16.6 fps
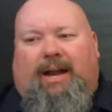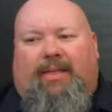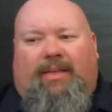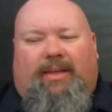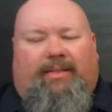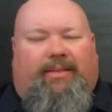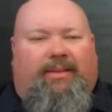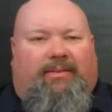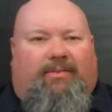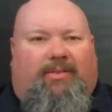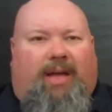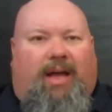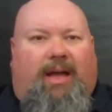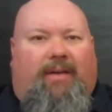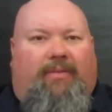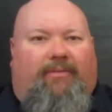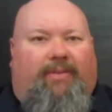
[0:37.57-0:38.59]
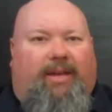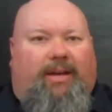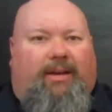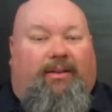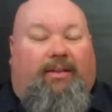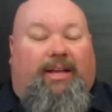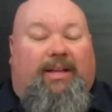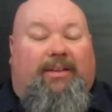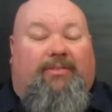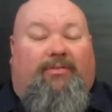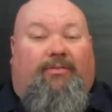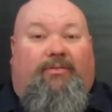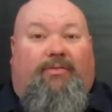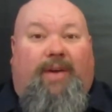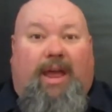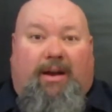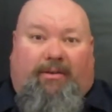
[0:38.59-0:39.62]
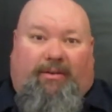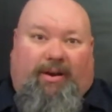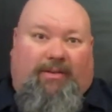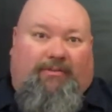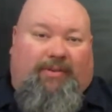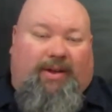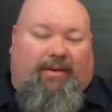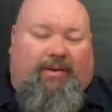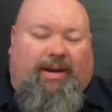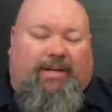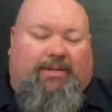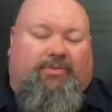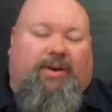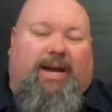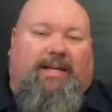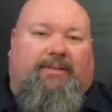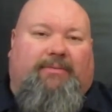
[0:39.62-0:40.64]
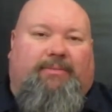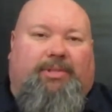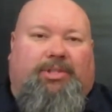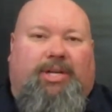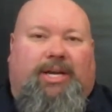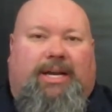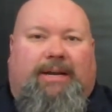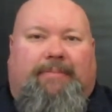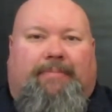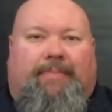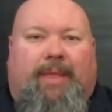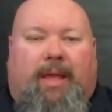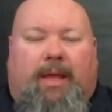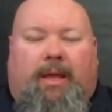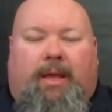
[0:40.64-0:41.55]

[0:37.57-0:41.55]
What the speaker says: I think this vehicle is very, very attractive machine.